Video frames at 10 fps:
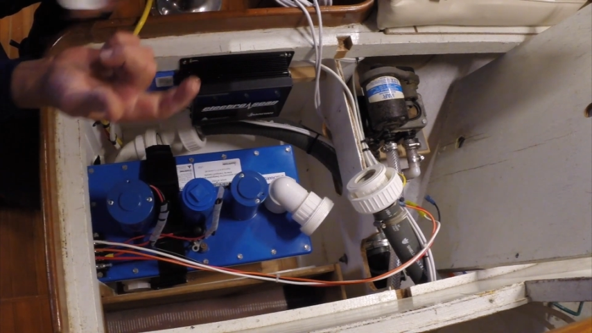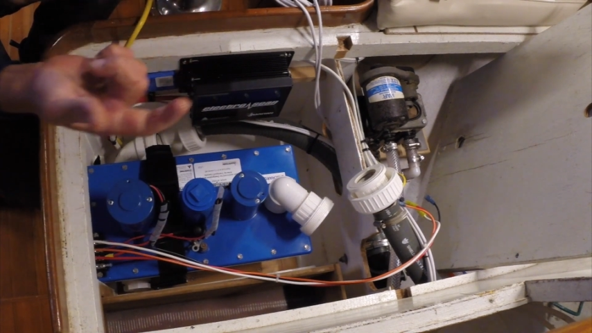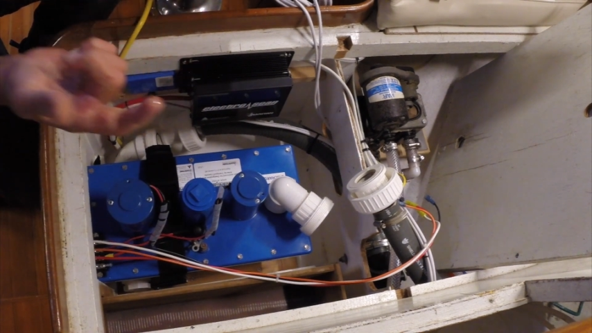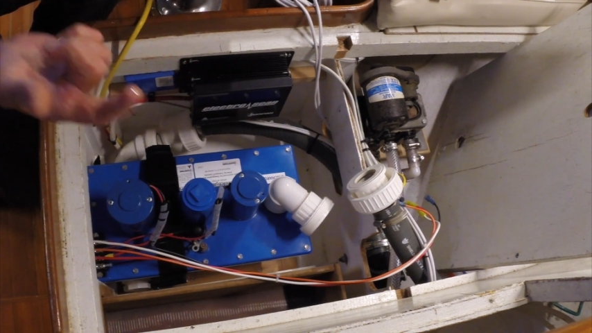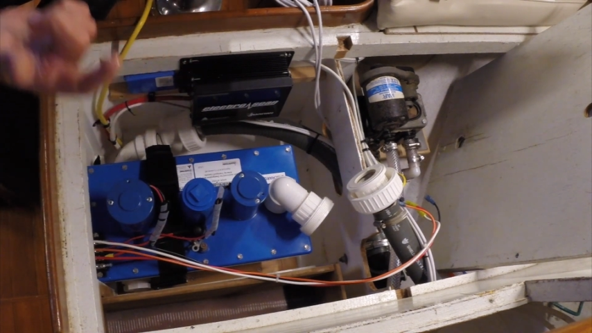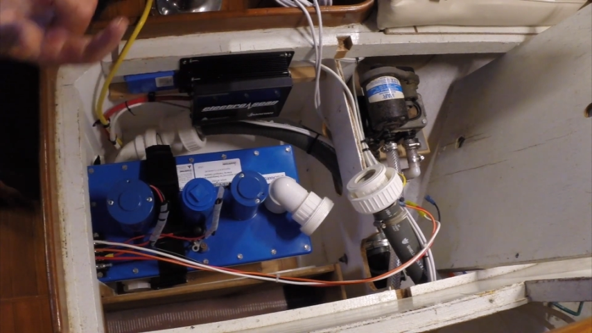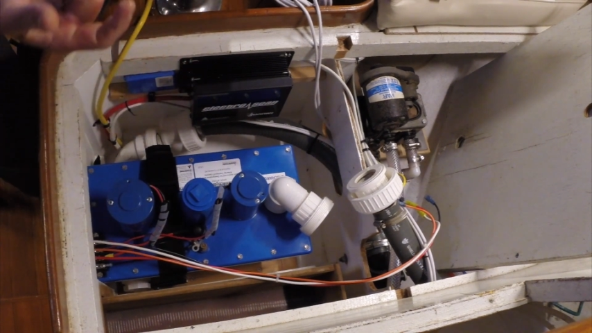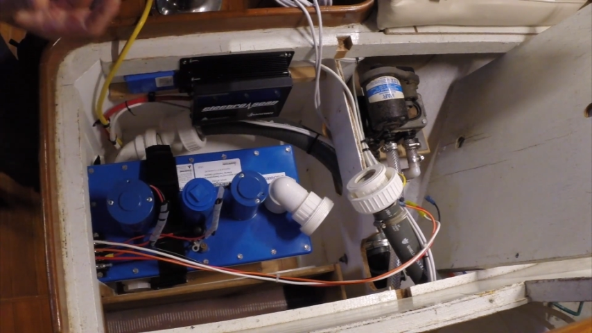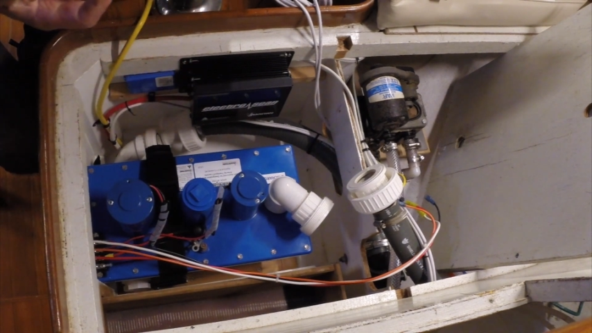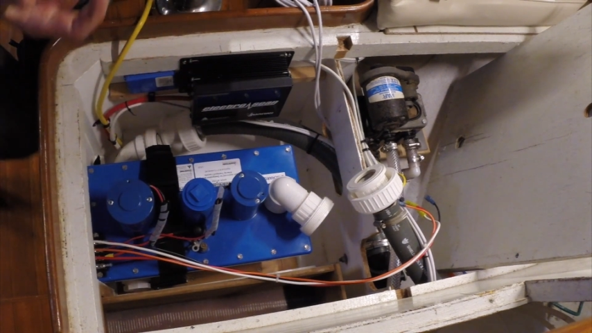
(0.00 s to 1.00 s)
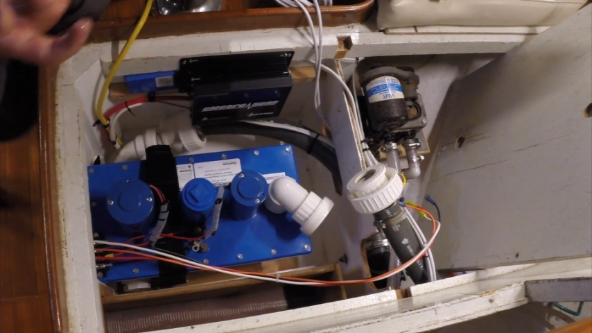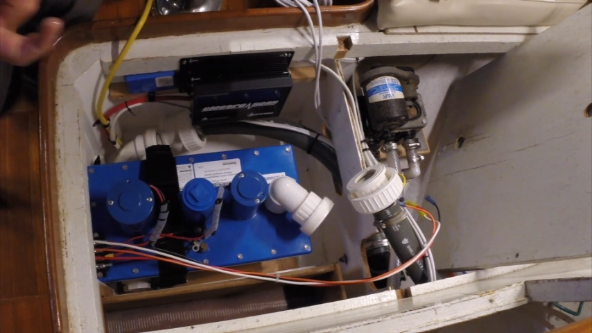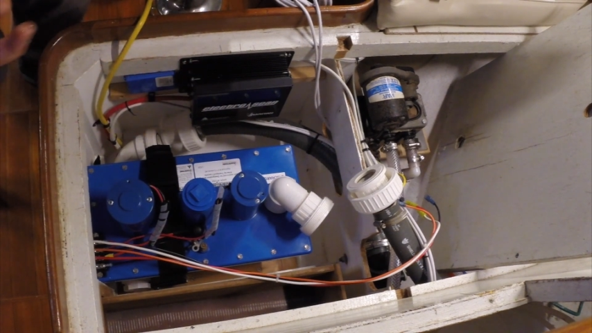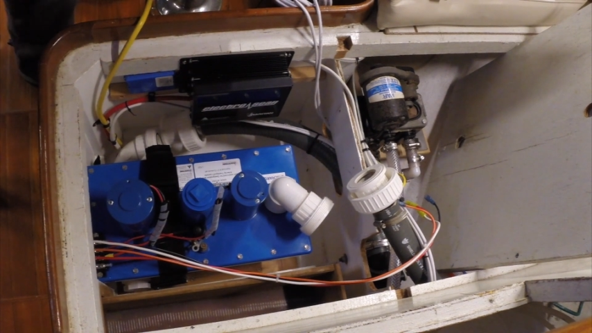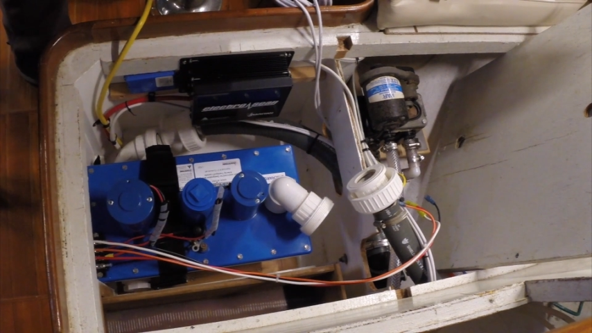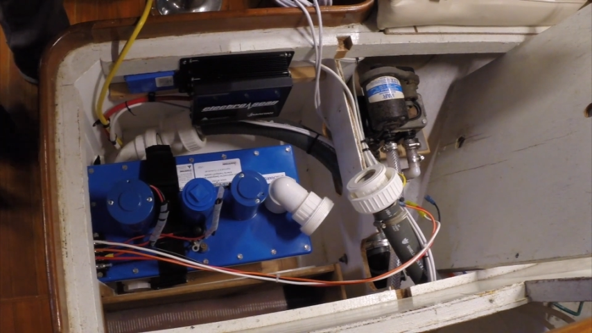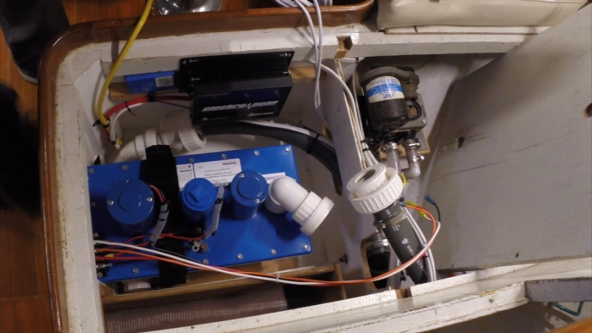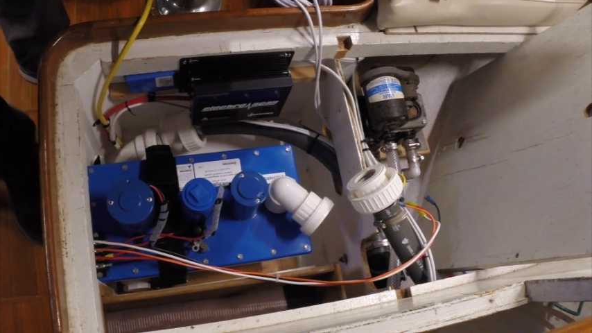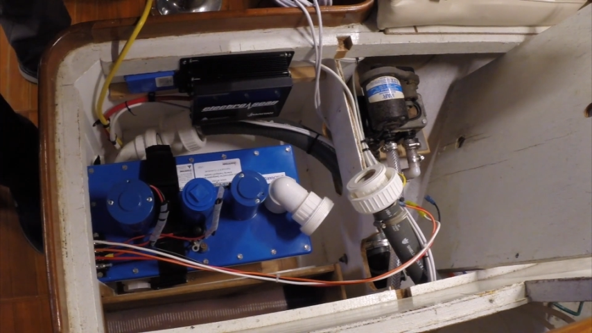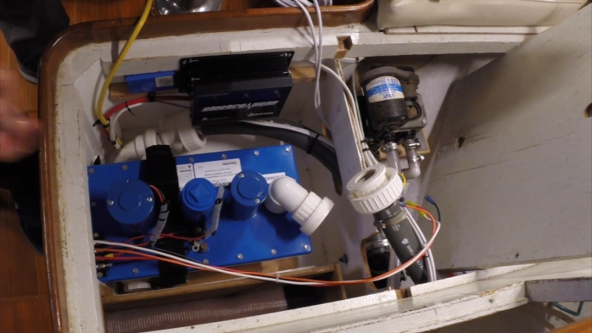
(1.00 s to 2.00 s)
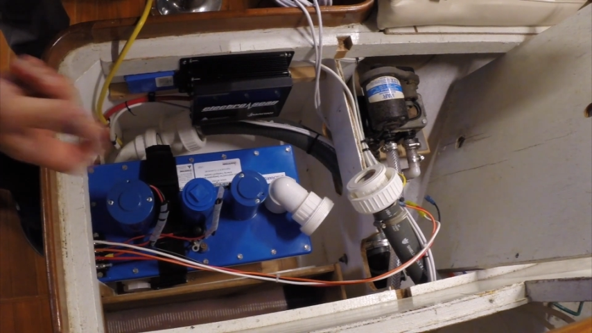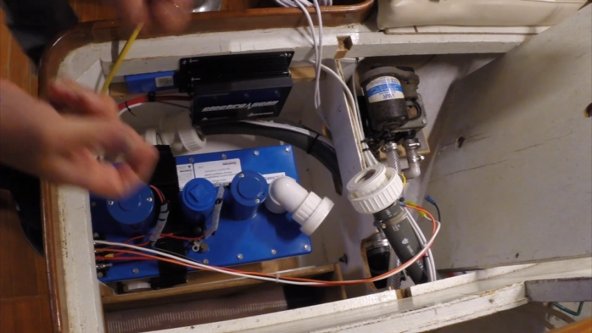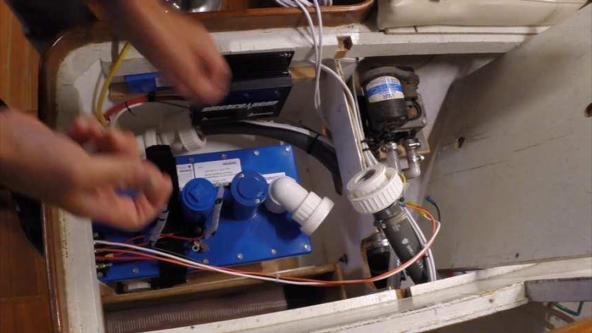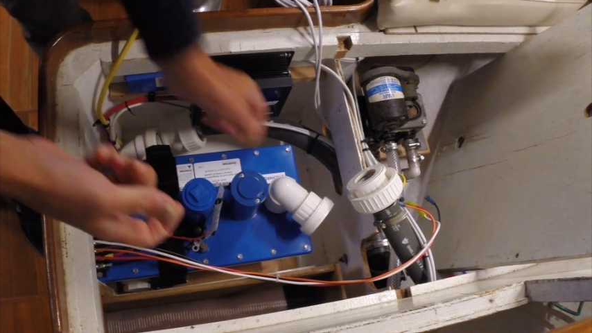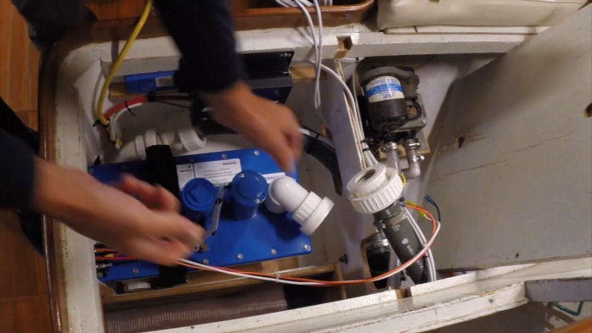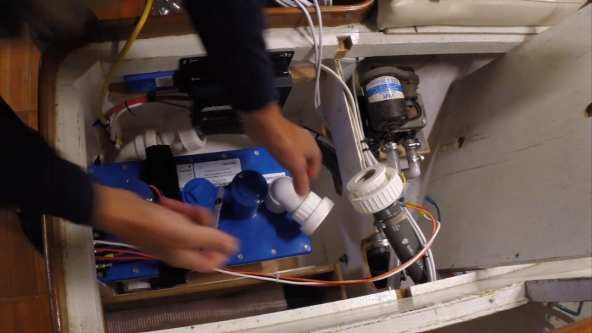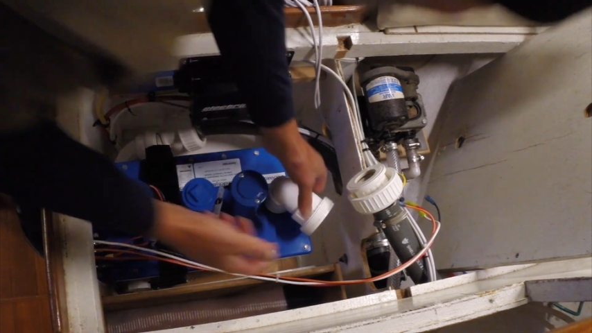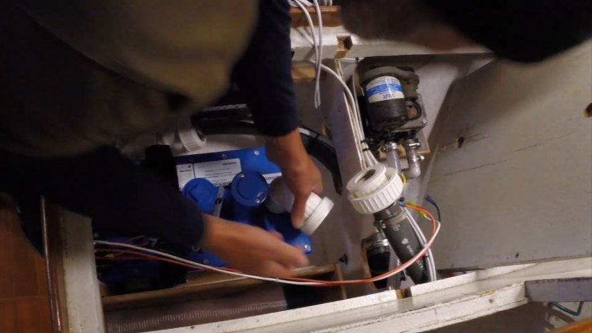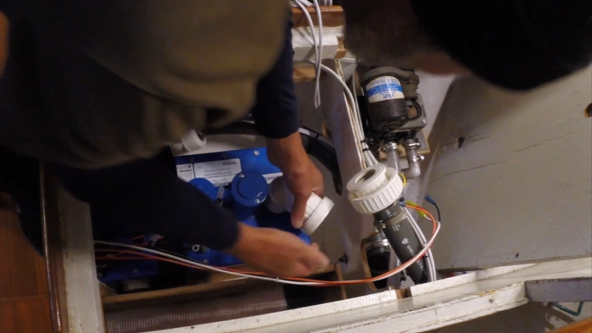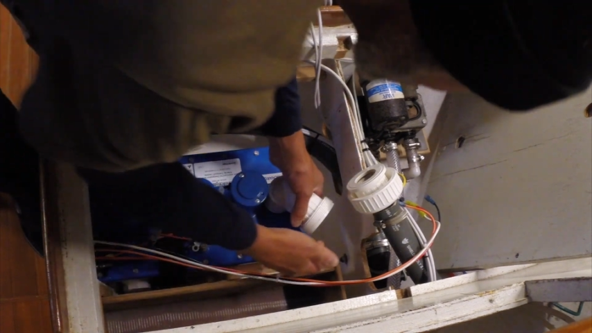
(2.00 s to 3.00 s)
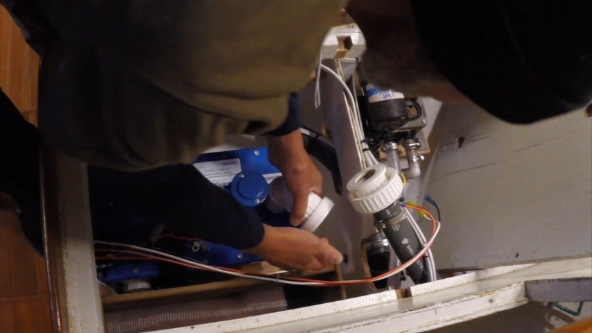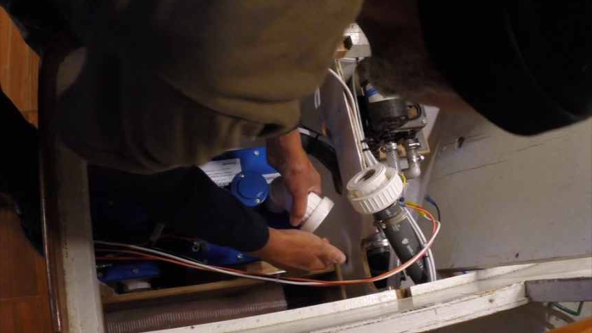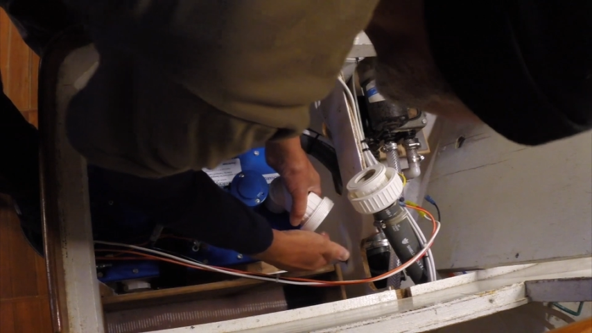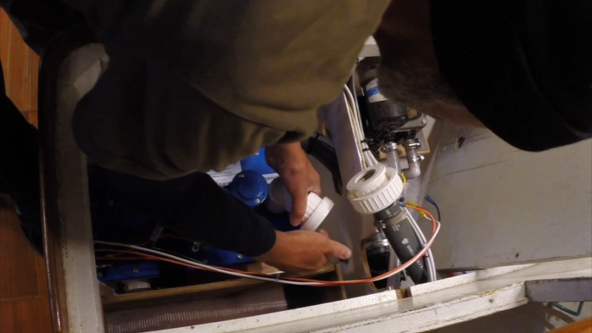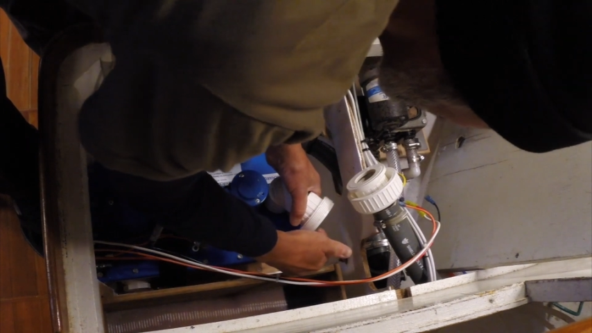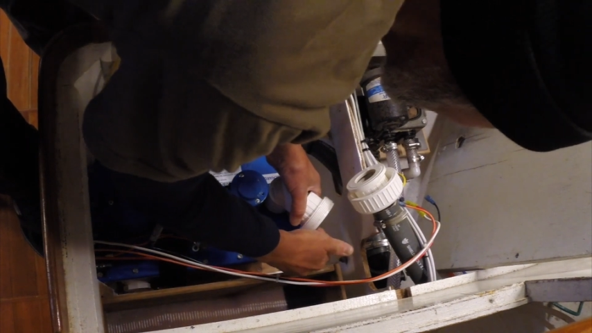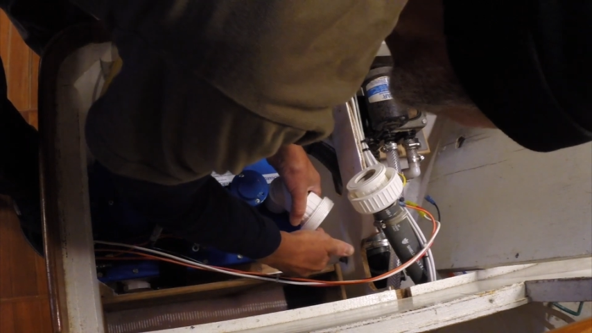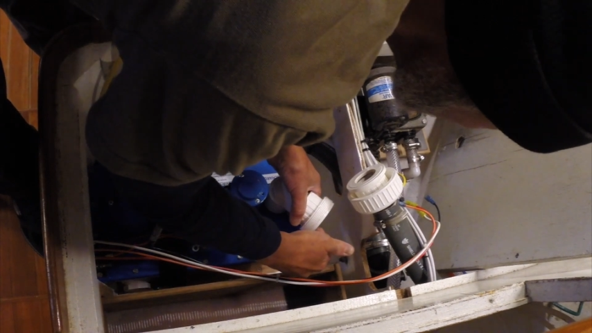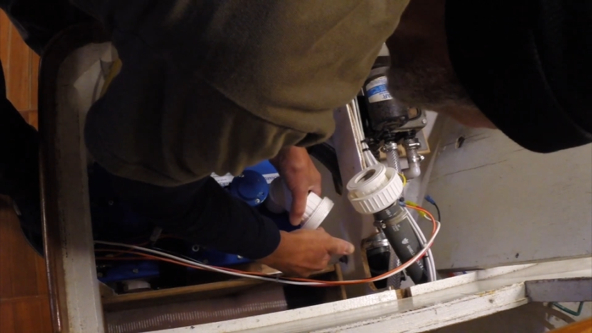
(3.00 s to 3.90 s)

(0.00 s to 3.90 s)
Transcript: No face is visible, so there are no lips to read.